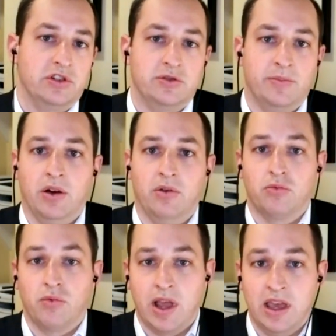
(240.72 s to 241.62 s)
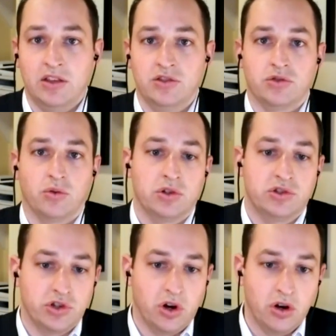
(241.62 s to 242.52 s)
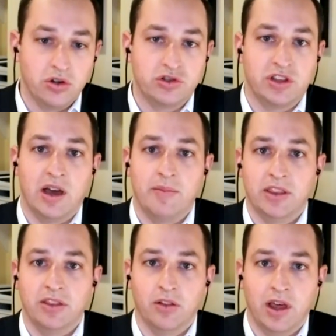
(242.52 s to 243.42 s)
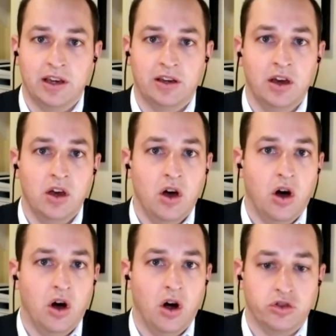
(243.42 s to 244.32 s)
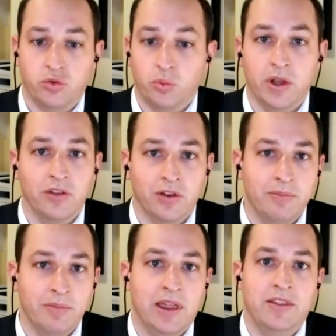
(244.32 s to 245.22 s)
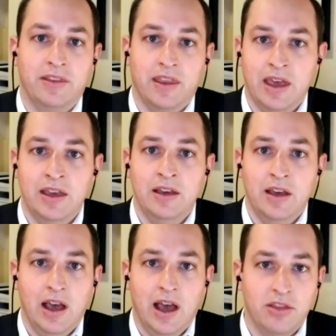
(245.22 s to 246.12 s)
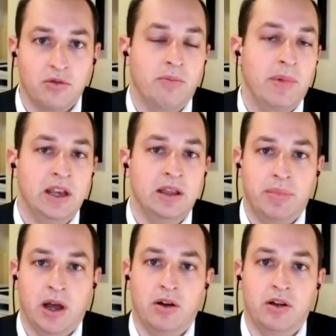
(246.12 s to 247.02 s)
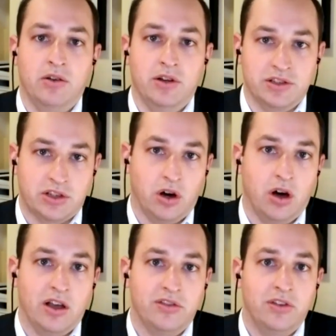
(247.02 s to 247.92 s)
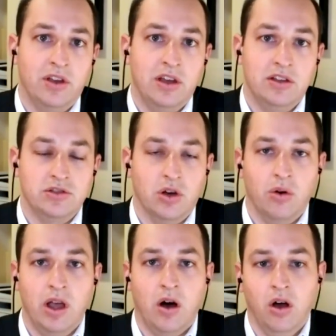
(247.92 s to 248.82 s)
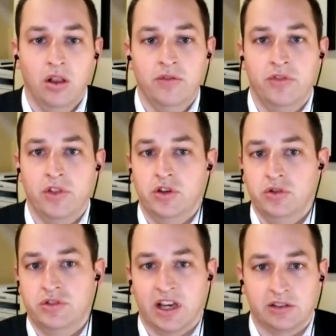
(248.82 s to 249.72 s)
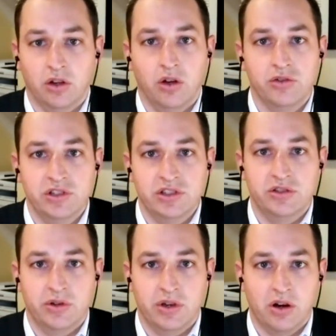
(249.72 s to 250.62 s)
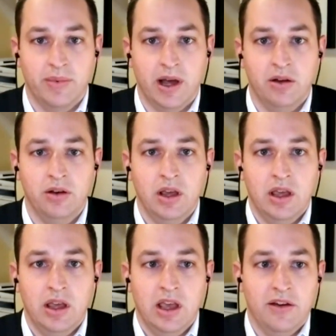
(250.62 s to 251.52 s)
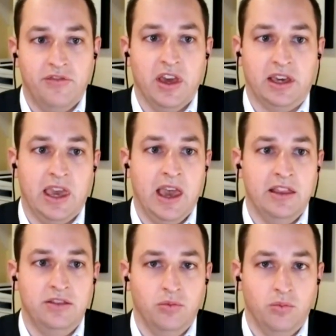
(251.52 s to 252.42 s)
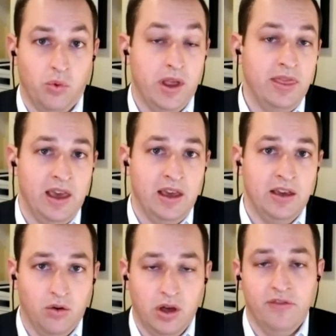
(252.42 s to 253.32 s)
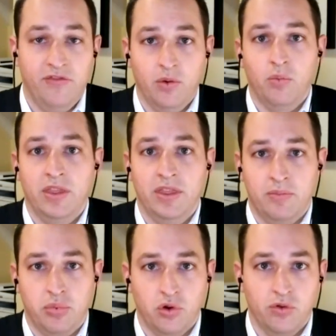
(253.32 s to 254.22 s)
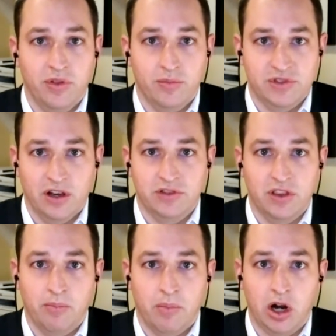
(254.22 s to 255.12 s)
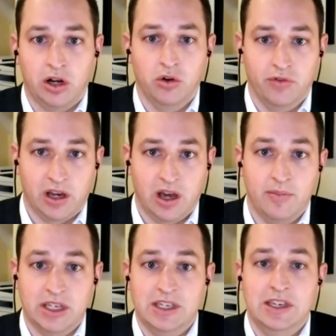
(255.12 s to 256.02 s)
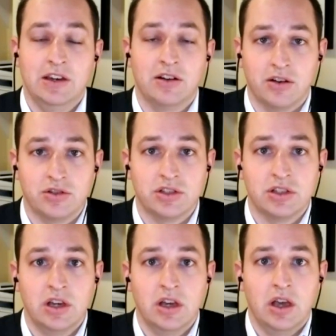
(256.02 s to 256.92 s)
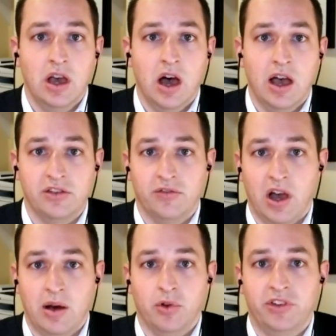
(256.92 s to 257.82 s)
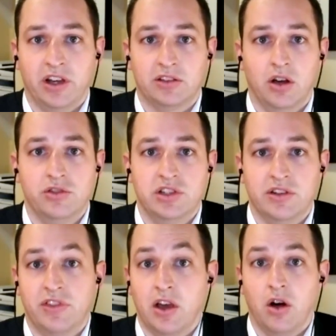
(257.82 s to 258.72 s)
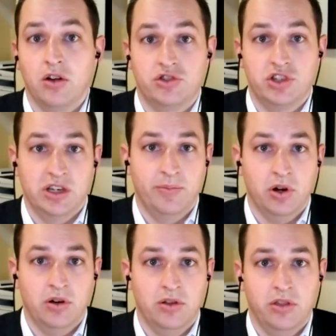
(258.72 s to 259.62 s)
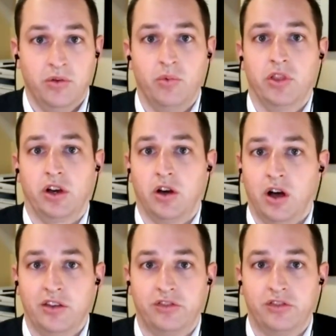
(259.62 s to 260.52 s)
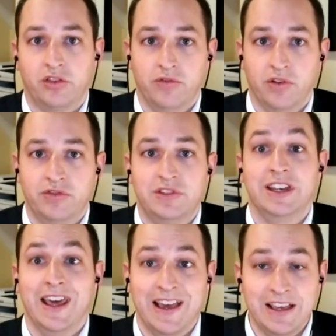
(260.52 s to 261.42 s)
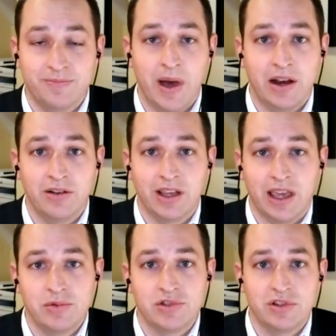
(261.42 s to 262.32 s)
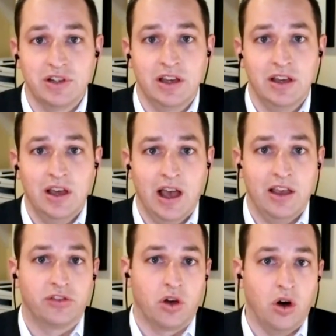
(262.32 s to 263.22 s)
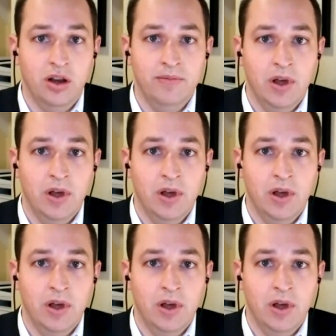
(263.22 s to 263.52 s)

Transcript: about range or charge time and the like, are dwindling by the day, and the remaining barrier is cost. So all of the new technologies you hear about, if and when they prove themselves to the market over the coming years as a viable technology, if they aren't cheaper than where the cost curve of today's battery chemistry has gone,